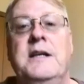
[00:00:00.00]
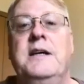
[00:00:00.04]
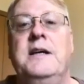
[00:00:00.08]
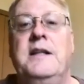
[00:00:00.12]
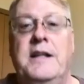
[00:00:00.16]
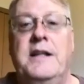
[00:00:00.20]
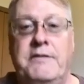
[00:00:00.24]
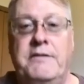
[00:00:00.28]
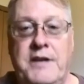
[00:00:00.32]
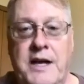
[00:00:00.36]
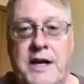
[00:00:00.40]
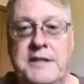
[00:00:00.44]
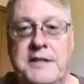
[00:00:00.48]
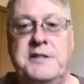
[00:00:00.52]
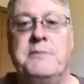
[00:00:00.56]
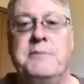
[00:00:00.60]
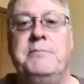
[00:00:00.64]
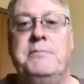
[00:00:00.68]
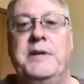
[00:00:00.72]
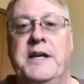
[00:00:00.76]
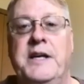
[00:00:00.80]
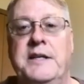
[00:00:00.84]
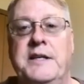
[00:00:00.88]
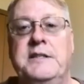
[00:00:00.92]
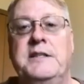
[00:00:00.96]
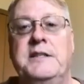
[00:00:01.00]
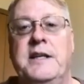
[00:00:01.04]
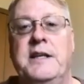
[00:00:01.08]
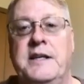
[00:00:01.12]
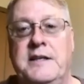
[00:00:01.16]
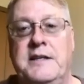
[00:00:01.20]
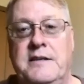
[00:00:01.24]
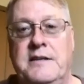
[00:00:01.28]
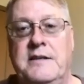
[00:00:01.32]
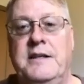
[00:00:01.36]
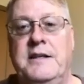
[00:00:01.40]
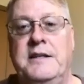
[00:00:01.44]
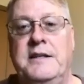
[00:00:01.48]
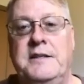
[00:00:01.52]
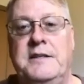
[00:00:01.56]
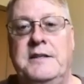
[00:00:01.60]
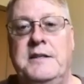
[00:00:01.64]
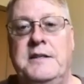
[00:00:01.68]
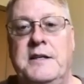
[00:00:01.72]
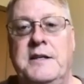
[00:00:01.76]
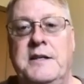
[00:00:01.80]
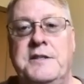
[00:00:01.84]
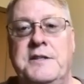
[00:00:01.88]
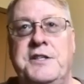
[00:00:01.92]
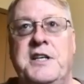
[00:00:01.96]
They've got some bigs that the
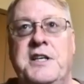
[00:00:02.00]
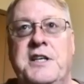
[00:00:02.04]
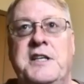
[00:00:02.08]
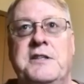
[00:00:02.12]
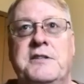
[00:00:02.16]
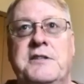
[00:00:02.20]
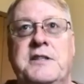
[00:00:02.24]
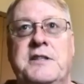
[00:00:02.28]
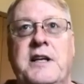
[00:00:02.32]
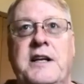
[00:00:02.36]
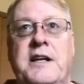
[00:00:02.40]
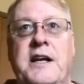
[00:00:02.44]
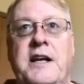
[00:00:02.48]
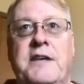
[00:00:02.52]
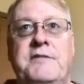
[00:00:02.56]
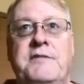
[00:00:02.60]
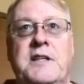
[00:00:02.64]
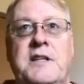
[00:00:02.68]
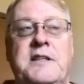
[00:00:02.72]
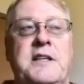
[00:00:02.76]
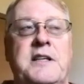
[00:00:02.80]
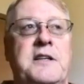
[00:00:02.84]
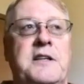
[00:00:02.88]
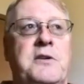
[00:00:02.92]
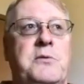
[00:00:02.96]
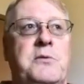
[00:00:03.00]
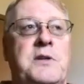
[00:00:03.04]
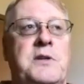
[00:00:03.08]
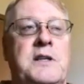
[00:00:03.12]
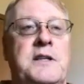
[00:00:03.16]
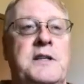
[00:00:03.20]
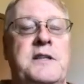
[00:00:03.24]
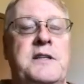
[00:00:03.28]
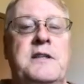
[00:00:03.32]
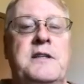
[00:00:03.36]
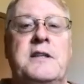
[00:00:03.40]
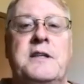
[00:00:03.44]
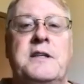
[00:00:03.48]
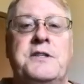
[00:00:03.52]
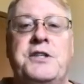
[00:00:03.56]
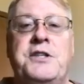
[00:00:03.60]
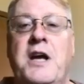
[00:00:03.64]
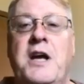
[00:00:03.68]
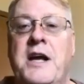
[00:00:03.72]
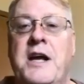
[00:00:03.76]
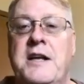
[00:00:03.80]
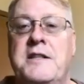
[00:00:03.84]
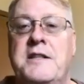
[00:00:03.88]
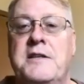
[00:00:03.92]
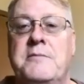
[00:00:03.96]
GU is going to have to deal with.
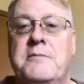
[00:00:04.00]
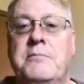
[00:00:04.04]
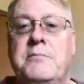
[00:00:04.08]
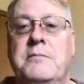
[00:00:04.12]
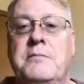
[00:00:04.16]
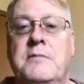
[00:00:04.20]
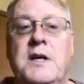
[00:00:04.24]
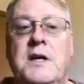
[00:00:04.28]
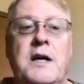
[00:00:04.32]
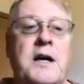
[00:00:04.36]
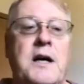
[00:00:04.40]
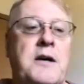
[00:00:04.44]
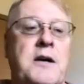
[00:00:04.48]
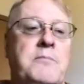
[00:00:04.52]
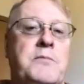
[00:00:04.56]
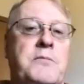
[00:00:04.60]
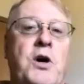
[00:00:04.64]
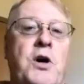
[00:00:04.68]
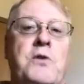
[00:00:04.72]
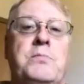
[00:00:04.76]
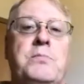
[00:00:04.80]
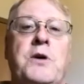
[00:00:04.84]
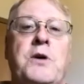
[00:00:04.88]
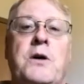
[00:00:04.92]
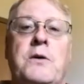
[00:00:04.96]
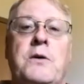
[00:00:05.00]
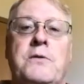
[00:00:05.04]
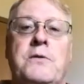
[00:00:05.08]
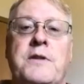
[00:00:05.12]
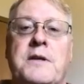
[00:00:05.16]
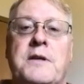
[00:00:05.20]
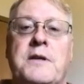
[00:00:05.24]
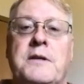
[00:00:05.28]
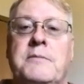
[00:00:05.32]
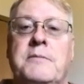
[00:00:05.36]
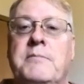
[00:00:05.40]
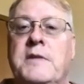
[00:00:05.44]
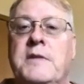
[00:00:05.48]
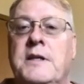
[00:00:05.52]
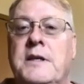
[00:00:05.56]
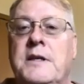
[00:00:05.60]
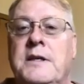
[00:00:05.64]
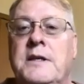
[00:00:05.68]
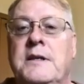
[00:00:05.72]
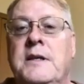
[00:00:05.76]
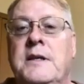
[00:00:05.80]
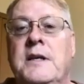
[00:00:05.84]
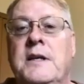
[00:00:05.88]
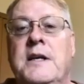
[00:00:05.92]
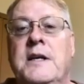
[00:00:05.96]
Jonathan Mobo,
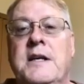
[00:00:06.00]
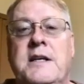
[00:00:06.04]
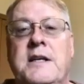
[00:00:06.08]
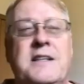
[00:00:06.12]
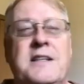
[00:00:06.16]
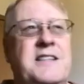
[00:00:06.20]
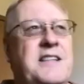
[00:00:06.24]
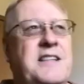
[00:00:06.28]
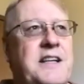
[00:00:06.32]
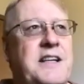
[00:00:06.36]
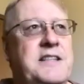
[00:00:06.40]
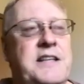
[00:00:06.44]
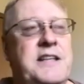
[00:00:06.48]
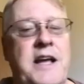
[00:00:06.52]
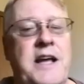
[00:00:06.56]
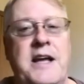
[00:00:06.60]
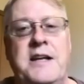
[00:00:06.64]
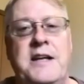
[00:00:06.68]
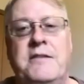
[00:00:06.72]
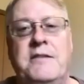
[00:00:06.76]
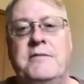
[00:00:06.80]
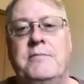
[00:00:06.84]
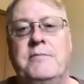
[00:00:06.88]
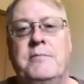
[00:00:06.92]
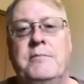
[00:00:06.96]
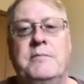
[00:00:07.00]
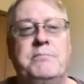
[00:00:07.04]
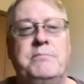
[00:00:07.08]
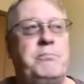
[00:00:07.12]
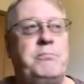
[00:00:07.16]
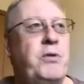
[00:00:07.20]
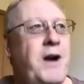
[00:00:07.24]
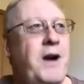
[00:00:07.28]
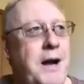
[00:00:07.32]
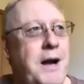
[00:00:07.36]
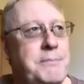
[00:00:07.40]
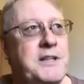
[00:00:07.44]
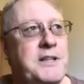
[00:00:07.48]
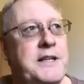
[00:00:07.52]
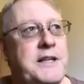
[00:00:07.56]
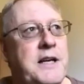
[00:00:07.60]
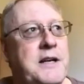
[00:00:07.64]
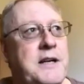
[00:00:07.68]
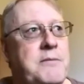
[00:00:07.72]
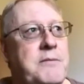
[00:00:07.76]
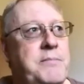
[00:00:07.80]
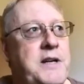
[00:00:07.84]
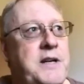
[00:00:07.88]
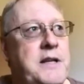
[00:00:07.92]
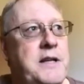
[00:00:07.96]
the 6'8", probably
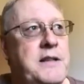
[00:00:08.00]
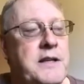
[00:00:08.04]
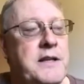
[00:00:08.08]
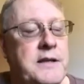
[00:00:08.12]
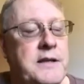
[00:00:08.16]
going to be